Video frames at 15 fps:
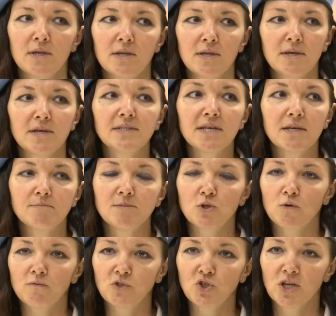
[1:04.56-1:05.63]
in terms
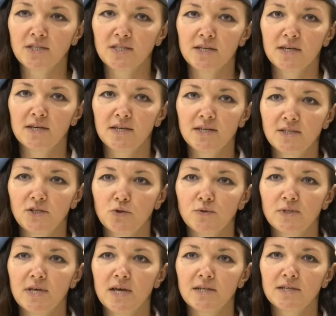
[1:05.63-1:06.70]
of gender
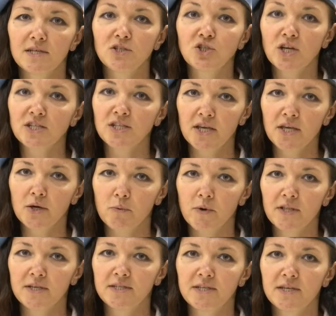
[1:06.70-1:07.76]
issues and uh, gender
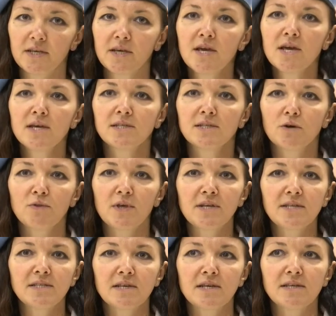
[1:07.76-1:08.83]
equality. So that
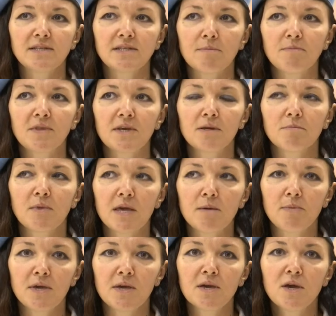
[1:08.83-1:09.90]
is uh, something
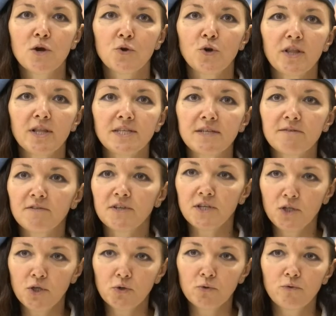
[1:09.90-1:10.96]
maybe relatively
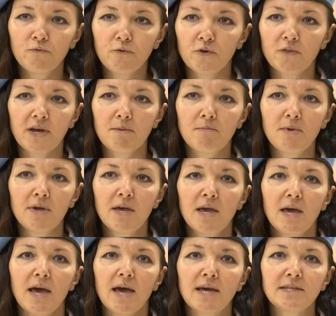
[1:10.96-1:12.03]
new for them,
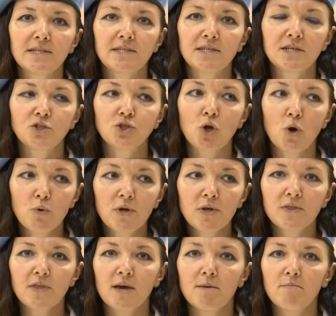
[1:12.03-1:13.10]
and uh,
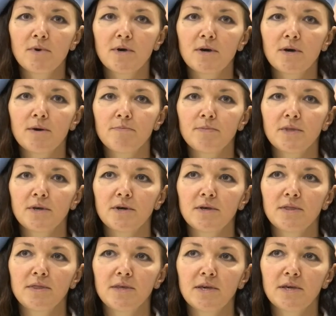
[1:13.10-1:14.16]
showing them um,
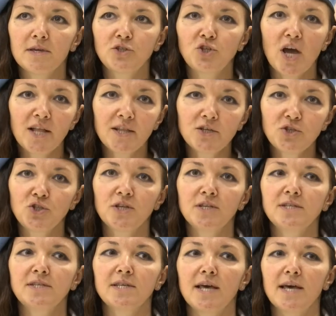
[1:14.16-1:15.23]
uh, the
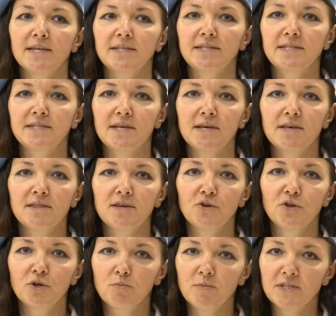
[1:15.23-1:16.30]
challenges and uh, the
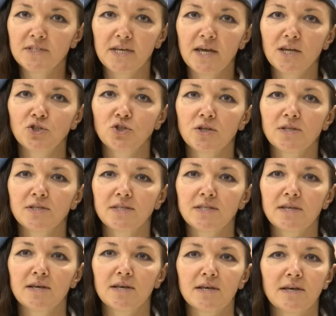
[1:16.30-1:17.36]

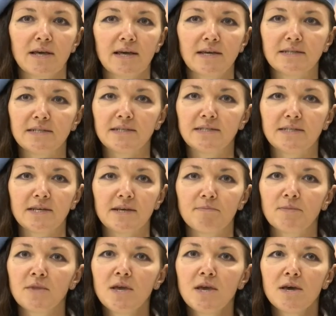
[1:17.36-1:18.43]
recommendations uh,
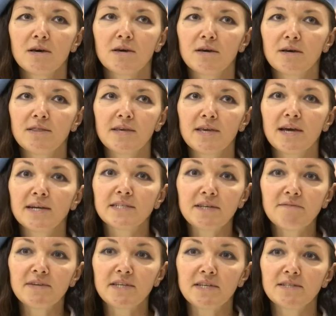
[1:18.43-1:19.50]
and um, uh, the
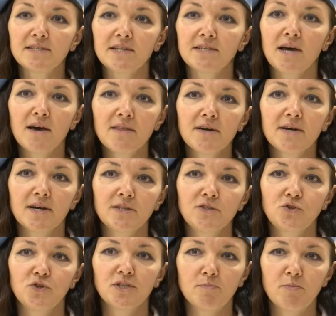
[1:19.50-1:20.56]
activities that other
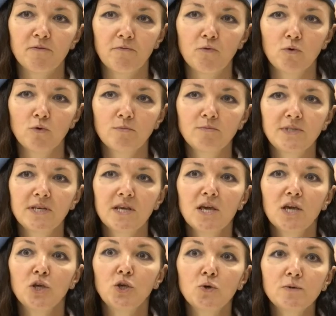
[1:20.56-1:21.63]
countries performed,
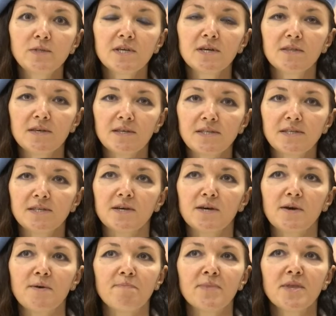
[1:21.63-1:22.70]
using this
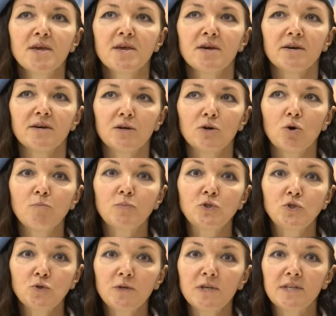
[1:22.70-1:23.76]
um, uh,
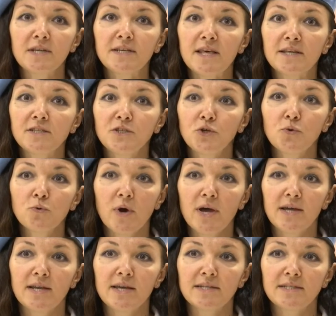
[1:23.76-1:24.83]
opportunity that U
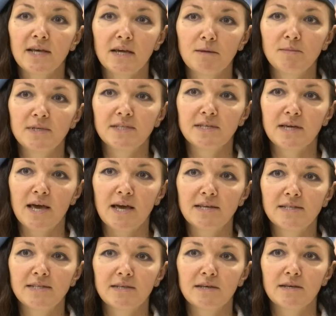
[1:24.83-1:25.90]
N and UNMISS
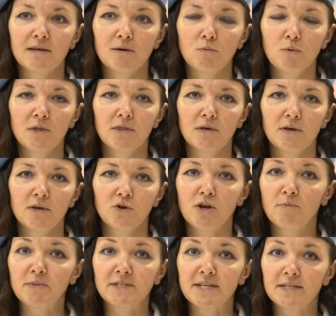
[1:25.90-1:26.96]
has uh, with the
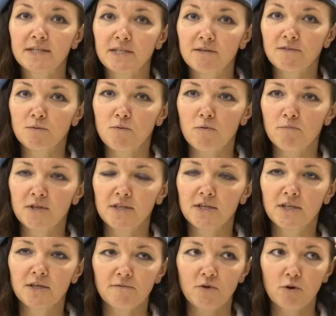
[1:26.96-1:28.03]
representatives from the,
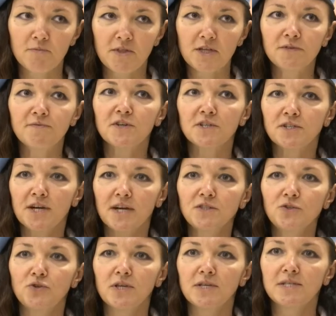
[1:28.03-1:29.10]
from the different
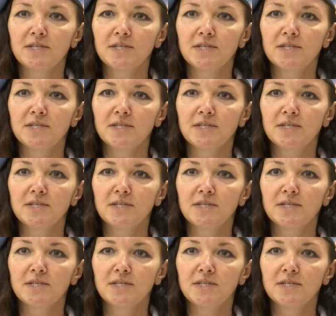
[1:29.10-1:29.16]
countries.